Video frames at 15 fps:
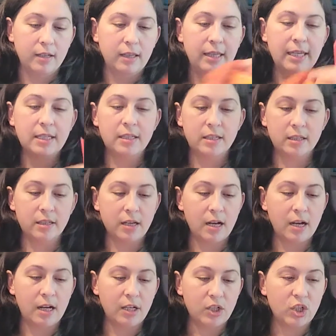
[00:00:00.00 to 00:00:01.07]
this
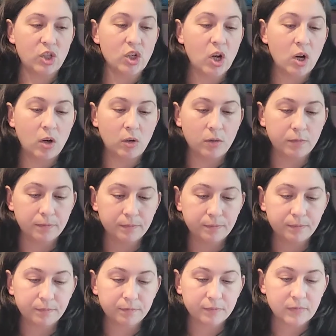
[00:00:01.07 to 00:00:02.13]
shawl,
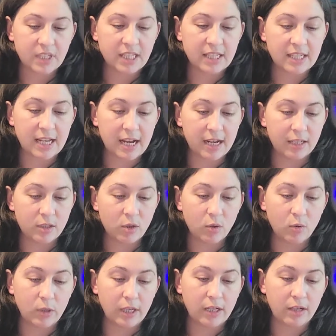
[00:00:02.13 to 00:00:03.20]
since I told